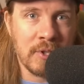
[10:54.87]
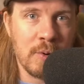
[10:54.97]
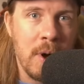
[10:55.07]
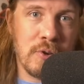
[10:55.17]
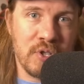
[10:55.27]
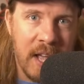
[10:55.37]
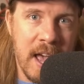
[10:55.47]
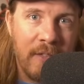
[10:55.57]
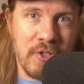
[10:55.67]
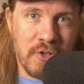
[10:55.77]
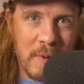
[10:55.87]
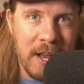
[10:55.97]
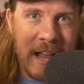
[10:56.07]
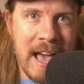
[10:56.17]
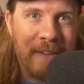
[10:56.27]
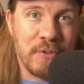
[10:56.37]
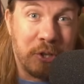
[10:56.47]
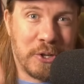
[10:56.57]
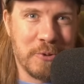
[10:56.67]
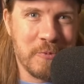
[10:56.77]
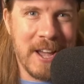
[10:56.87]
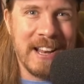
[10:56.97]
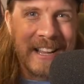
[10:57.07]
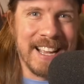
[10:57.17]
to understand that 3.5 is a good rating,